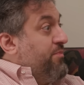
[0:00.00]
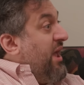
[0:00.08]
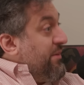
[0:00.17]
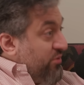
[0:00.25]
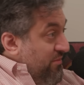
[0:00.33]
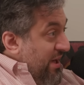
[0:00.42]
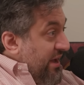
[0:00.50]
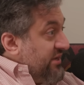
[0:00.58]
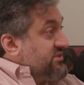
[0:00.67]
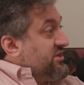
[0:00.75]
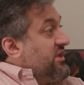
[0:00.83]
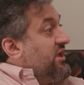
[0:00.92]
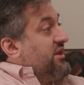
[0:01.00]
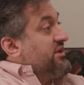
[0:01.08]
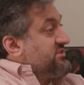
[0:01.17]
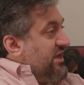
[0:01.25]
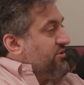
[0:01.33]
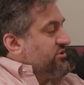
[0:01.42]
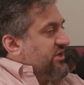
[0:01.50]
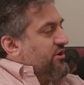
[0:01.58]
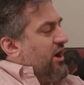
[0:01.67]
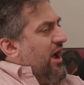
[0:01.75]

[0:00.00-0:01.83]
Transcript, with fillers: paper magazine, et cetera, et cetera.